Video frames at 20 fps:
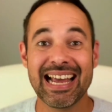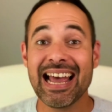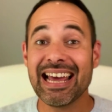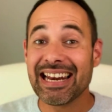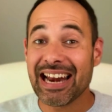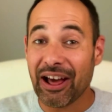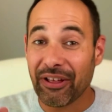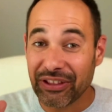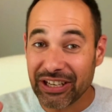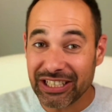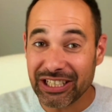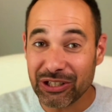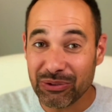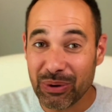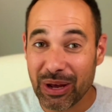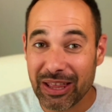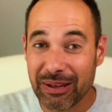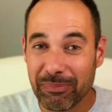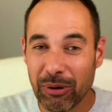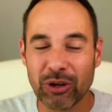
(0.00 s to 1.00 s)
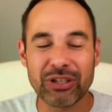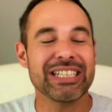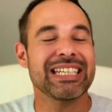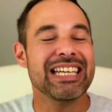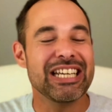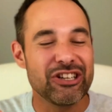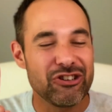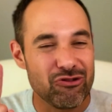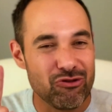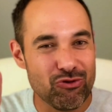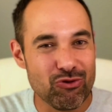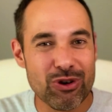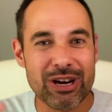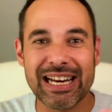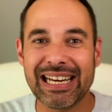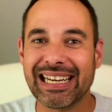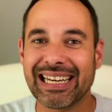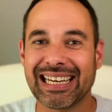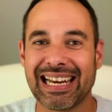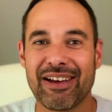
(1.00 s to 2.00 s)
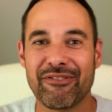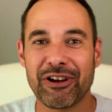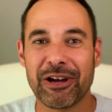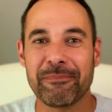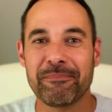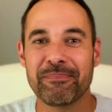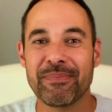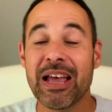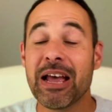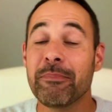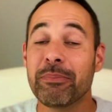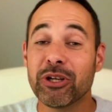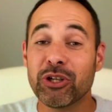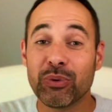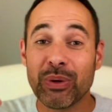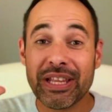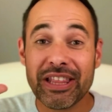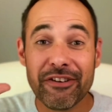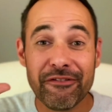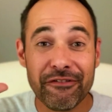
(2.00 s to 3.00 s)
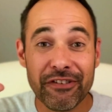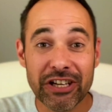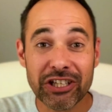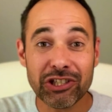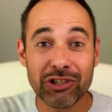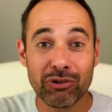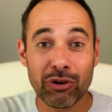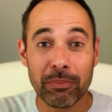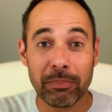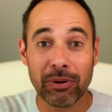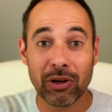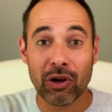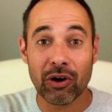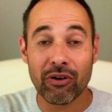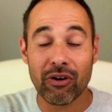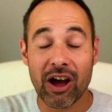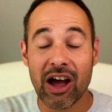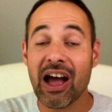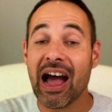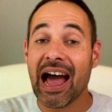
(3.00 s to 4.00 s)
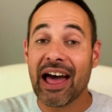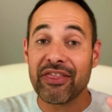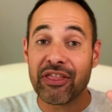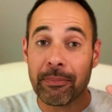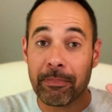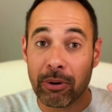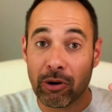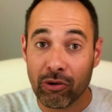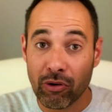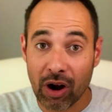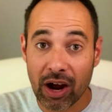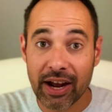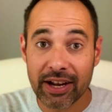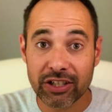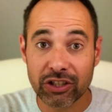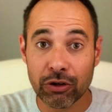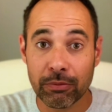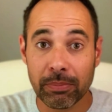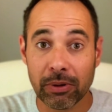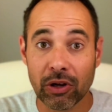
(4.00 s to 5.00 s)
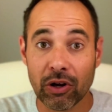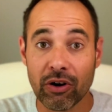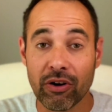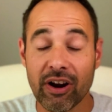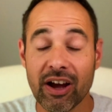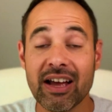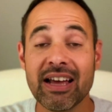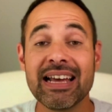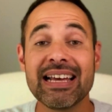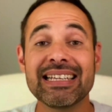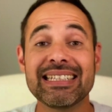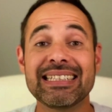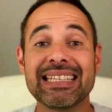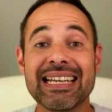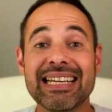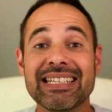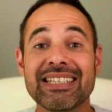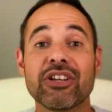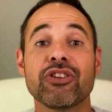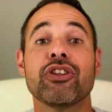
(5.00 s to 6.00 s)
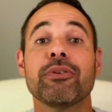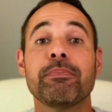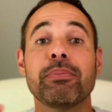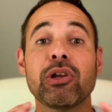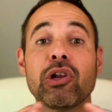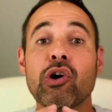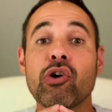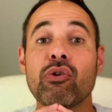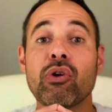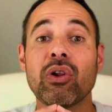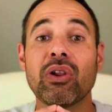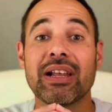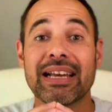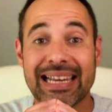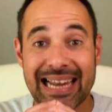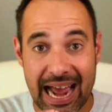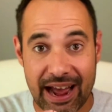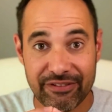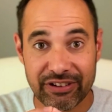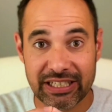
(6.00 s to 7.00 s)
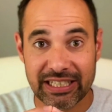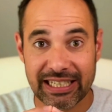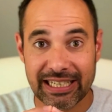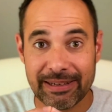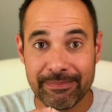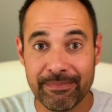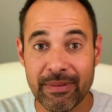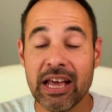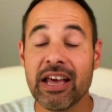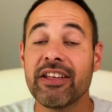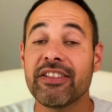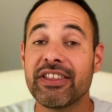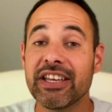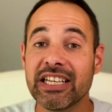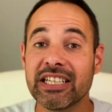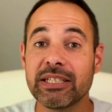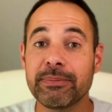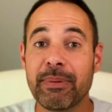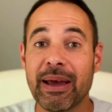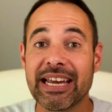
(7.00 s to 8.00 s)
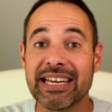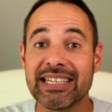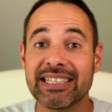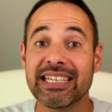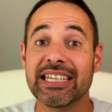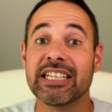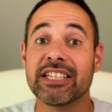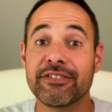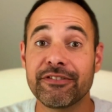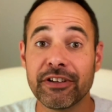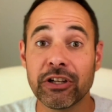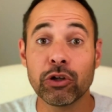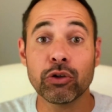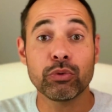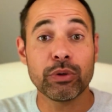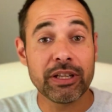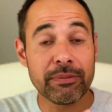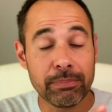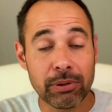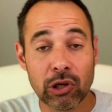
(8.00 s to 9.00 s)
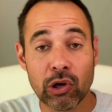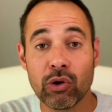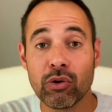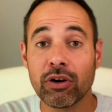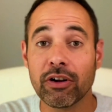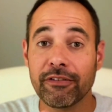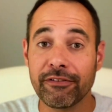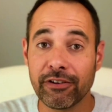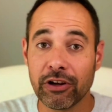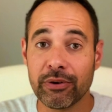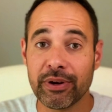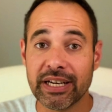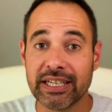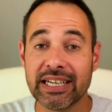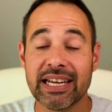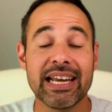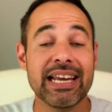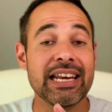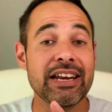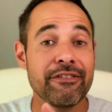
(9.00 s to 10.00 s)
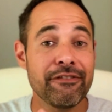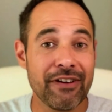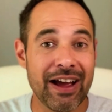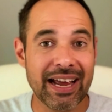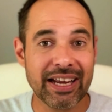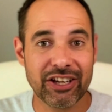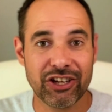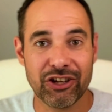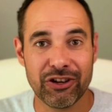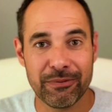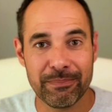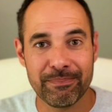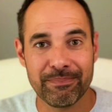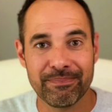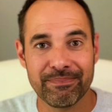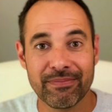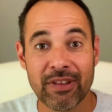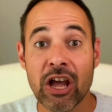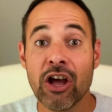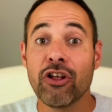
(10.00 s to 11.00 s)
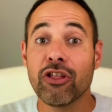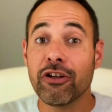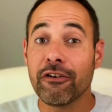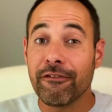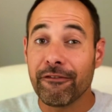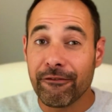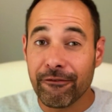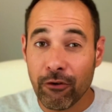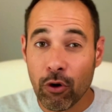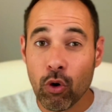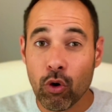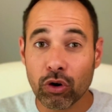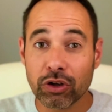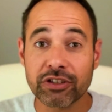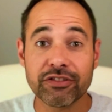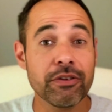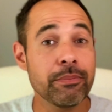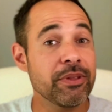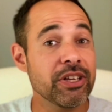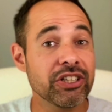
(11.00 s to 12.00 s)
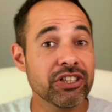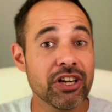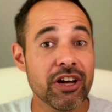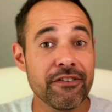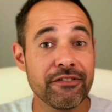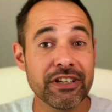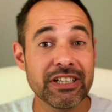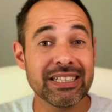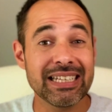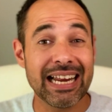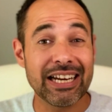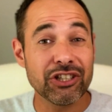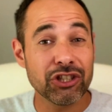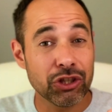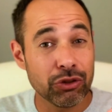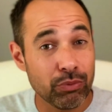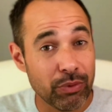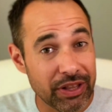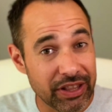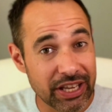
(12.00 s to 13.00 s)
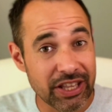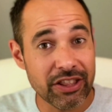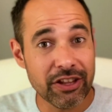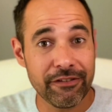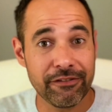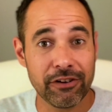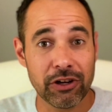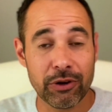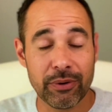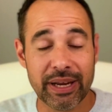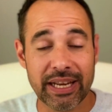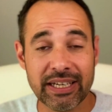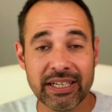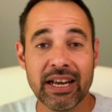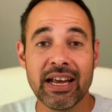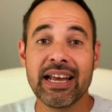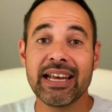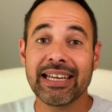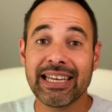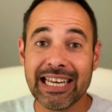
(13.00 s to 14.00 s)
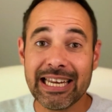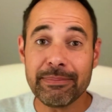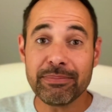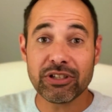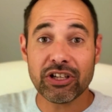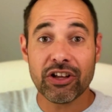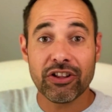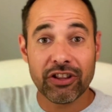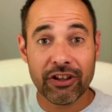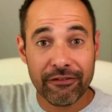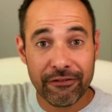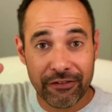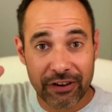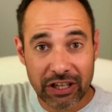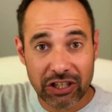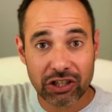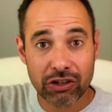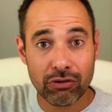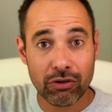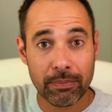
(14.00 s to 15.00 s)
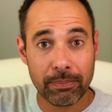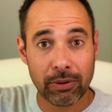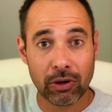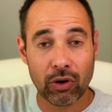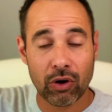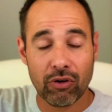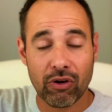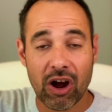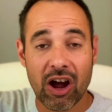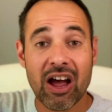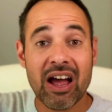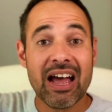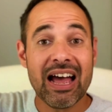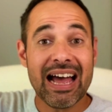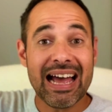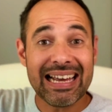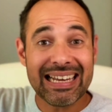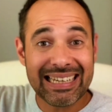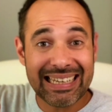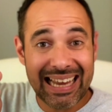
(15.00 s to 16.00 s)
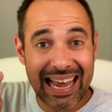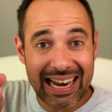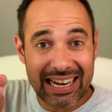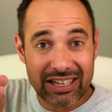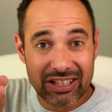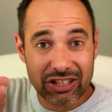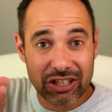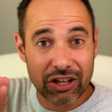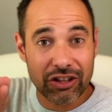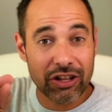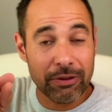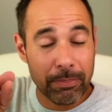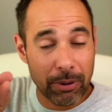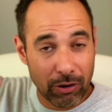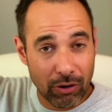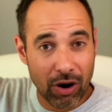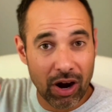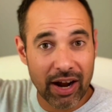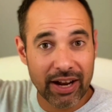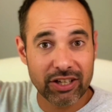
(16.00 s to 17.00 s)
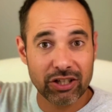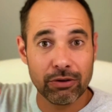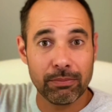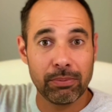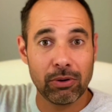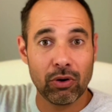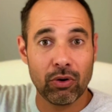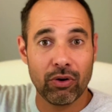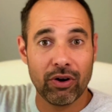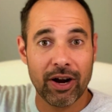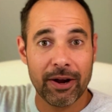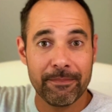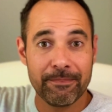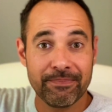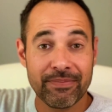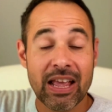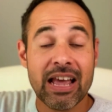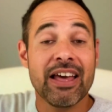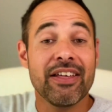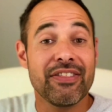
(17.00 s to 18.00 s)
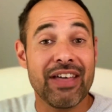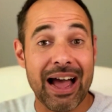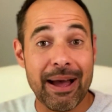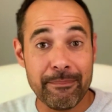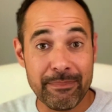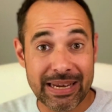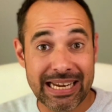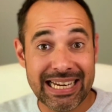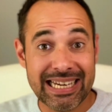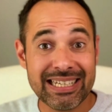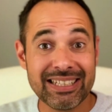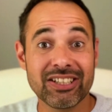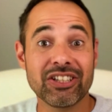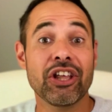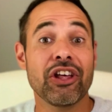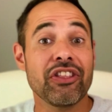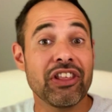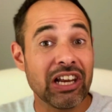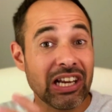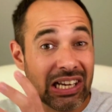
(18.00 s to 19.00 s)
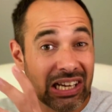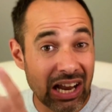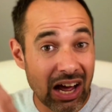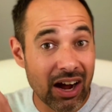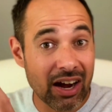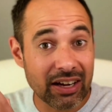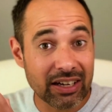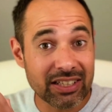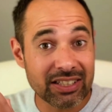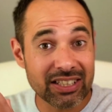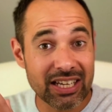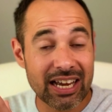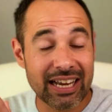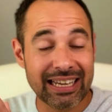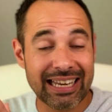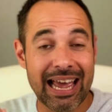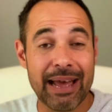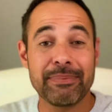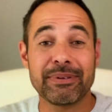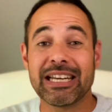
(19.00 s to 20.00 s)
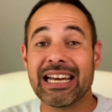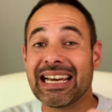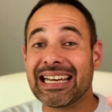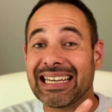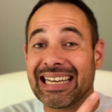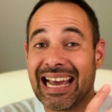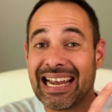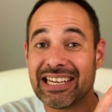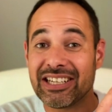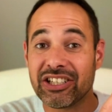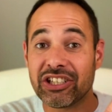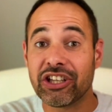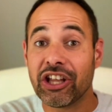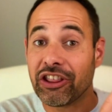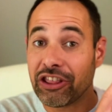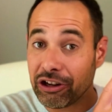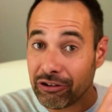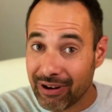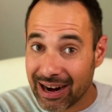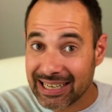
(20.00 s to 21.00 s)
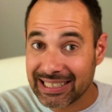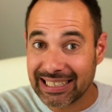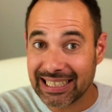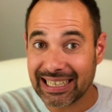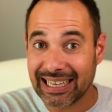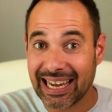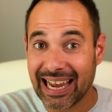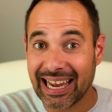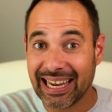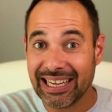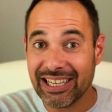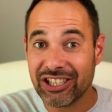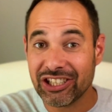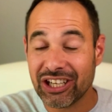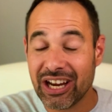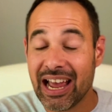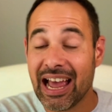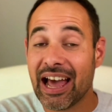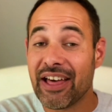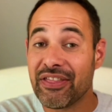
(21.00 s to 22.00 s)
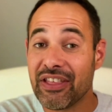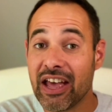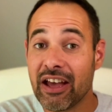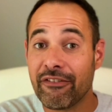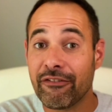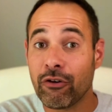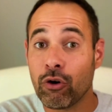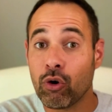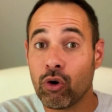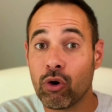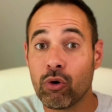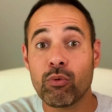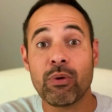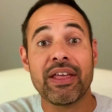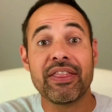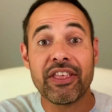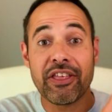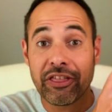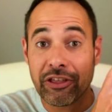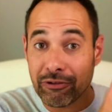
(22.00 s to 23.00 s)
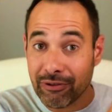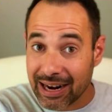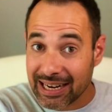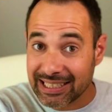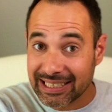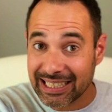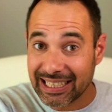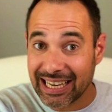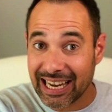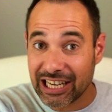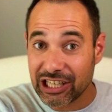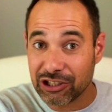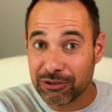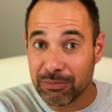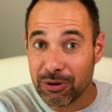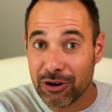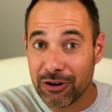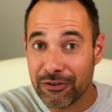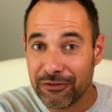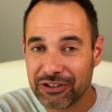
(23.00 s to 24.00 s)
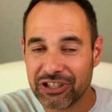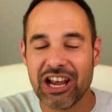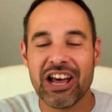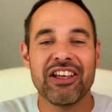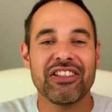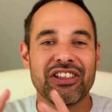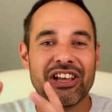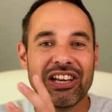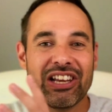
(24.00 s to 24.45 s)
Now, this is where the body is really clever. Between the visceral pleura and the parietal pleura sits the pleural cavity. This space is filled with pleural fluid in a vacuum. The force from the surface tension within the fluid keeps the visceral pleura against the parietal pleura. That means that the lungs are kept against the thoracic cage, and therefore when the thoracic cage moves, the